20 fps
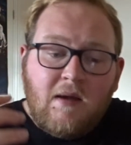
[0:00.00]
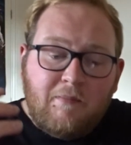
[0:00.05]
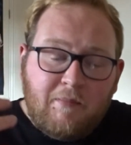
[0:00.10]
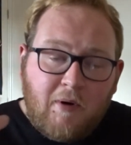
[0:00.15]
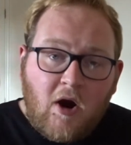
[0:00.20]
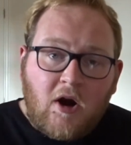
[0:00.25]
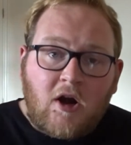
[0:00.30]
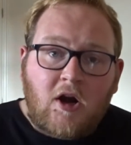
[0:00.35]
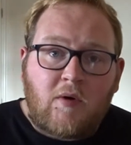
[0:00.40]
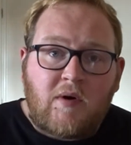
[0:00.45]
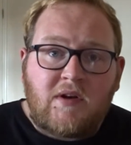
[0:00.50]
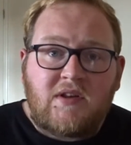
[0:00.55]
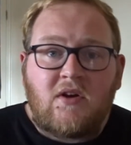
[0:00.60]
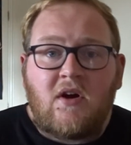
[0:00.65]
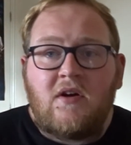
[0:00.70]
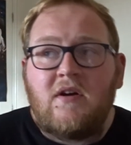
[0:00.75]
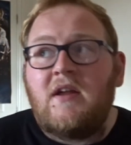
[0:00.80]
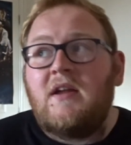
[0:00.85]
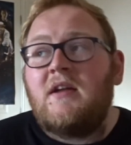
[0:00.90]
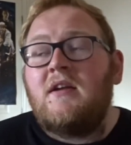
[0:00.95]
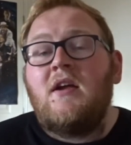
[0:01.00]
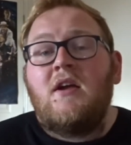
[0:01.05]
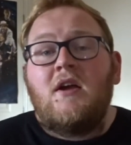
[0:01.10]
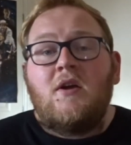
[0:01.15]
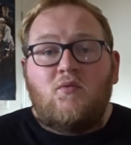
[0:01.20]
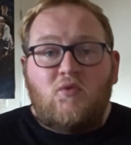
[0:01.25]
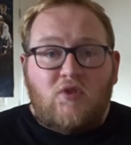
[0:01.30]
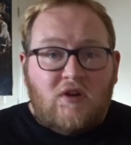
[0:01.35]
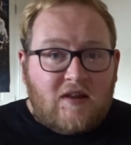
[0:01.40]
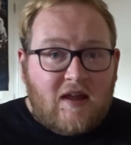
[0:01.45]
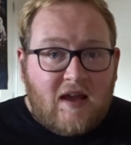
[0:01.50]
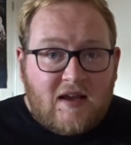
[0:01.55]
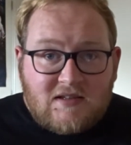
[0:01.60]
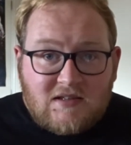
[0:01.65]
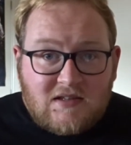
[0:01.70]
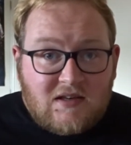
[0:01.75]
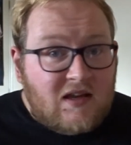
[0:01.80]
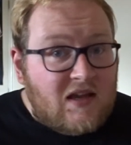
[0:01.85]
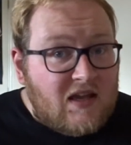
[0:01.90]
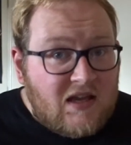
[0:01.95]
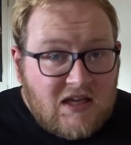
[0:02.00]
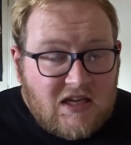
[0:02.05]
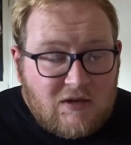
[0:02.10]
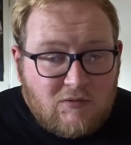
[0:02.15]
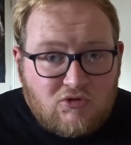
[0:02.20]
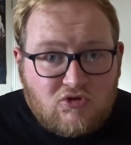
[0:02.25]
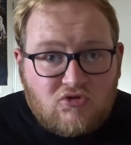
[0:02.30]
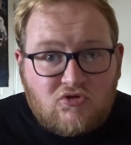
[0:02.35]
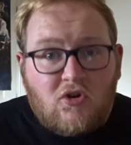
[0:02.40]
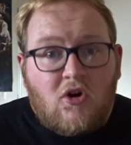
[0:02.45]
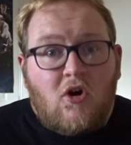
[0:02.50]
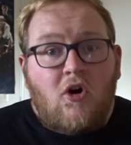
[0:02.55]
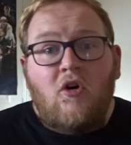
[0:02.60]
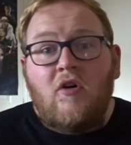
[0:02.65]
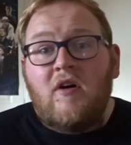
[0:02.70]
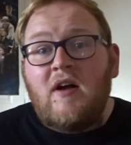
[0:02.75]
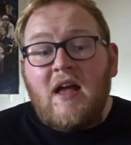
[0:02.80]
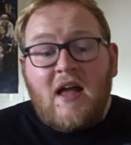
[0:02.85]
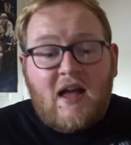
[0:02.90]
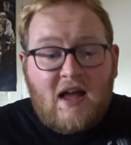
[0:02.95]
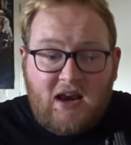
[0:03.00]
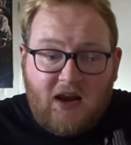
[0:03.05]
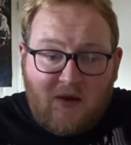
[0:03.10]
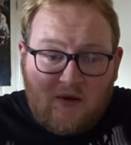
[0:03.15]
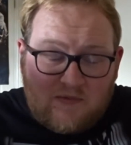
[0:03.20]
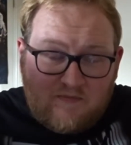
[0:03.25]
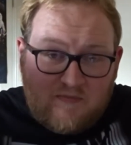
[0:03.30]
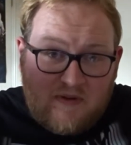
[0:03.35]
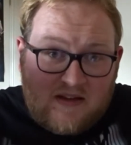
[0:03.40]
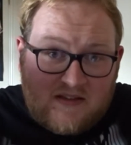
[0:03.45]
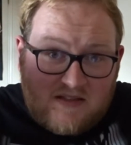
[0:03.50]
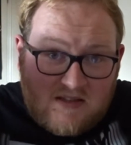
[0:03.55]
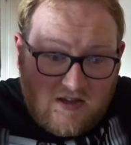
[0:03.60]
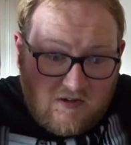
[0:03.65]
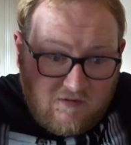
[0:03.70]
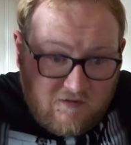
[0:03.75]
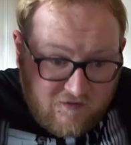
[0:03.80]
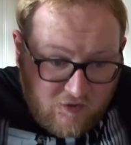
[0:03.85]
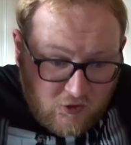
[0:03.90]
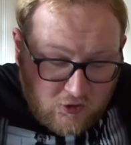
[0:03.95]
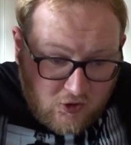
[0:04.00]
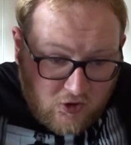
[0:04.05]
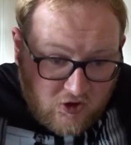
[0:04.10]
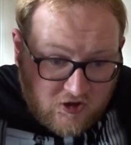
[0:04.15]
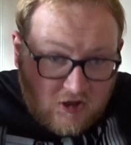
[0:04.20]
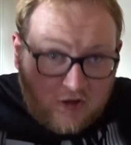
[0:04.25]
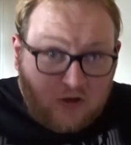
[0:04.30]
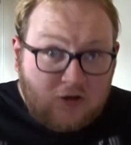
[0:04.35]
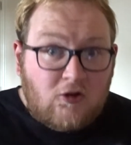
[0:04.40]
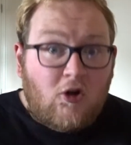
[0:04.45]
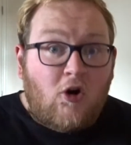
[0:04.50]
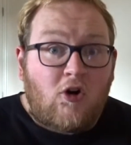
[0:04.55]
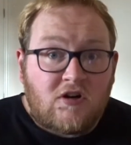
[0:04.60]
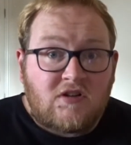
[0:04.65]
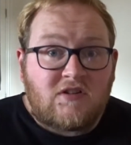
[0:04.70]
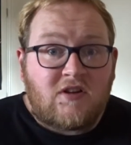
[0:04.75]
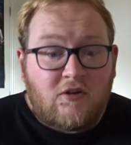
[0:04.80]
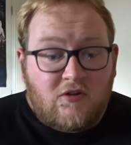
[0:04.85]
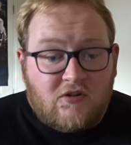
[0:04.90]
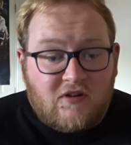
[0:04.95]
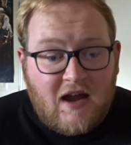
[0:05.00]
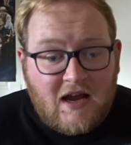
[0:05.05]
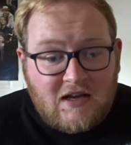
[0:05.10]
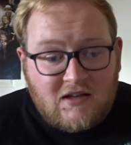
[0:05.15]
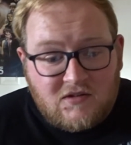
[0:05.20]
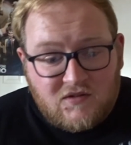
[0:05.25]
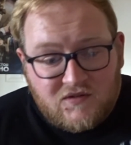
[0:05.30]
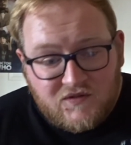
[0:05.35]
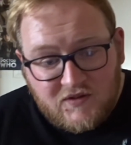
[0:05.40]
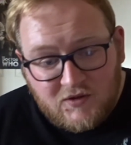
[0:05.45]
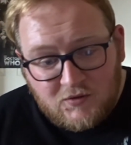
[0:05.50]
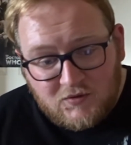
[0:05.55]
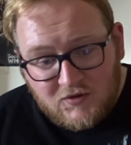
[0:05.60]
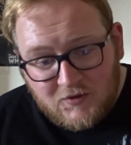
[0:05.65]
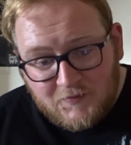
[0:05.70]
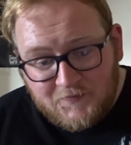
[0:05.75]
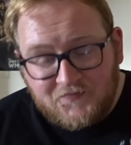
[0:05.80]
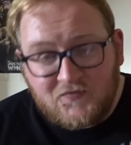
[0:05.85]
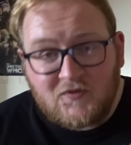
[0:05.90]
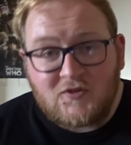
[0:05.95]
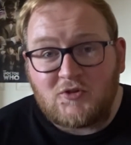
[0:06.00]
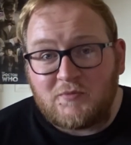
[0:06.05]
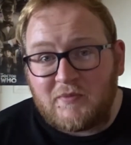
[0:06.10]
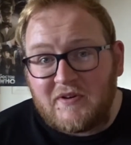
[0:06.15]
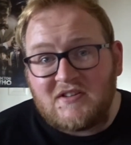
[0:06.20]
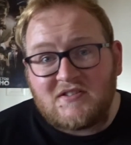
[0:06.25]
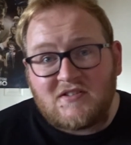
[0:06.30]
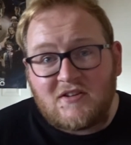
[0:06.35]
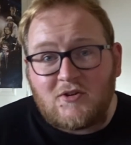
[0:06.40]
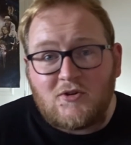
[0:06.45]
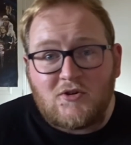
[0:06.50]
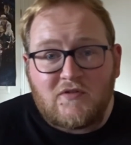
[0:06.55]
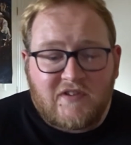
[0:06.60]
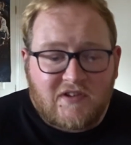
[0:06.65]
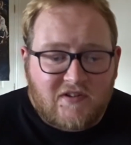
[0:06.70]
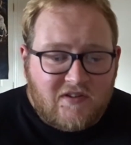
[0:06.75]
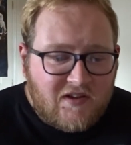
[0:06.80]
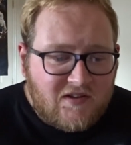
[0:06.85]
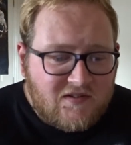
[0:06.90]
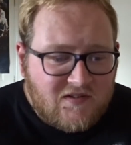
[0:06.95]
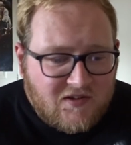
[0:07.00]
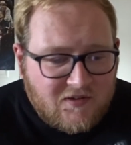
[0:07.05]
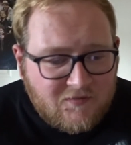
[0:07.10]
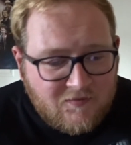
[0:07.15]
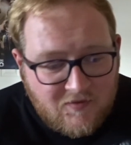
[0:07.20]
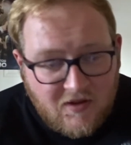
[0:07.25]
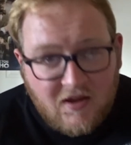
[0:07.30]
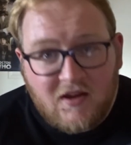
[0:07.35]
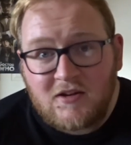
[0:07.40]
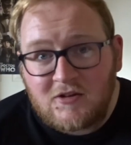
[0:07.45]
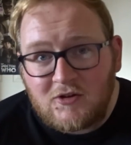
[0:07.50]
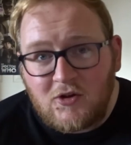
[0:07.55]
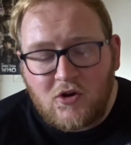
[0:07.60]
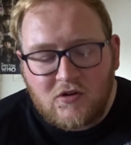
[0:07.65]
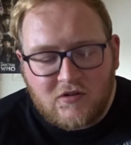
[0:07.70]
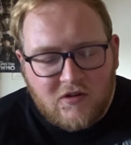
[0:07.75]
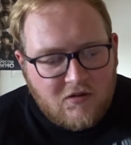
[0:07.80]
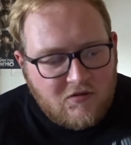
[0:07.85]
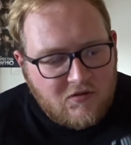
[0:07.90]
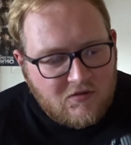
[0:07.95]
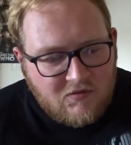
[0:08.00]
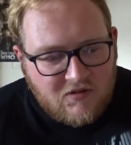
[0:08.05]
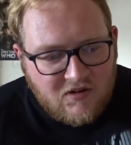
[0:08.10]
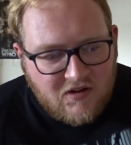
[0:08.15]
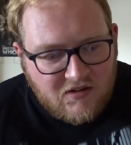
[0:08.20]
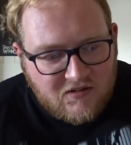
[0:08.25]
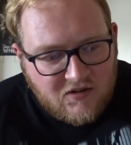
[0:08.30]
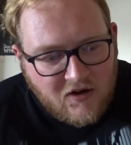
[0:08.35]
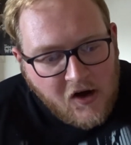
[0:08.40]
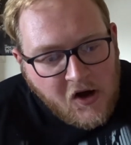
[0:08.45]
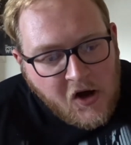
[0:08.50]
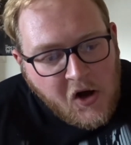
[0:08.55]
Barker returning, realising he was wrong, and now it's basically full on lockdown on Haddonfield. So basically COVID-19 lockdown, great.